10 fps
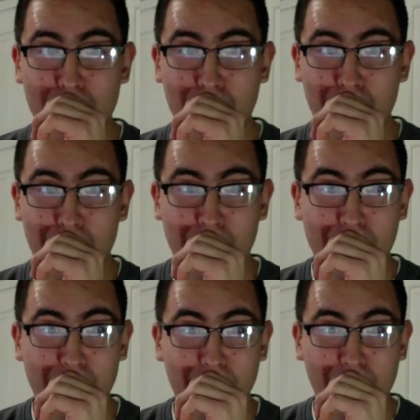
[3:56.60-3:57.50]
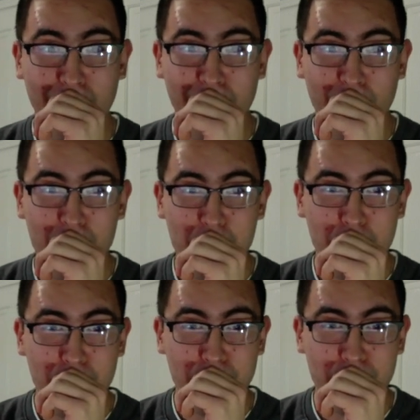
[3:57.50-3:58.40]
I finally found
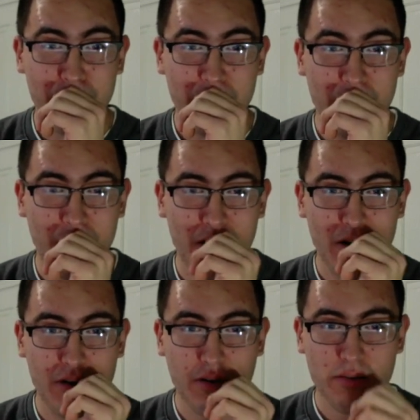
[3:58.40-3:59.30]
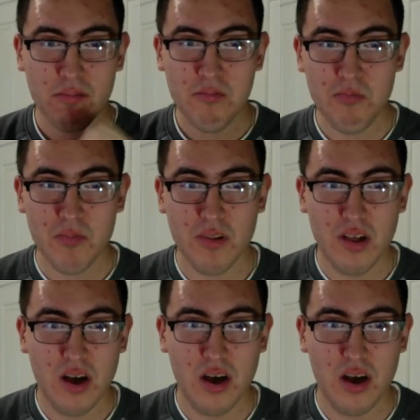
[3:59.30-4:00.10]
it. Now who's gonna stop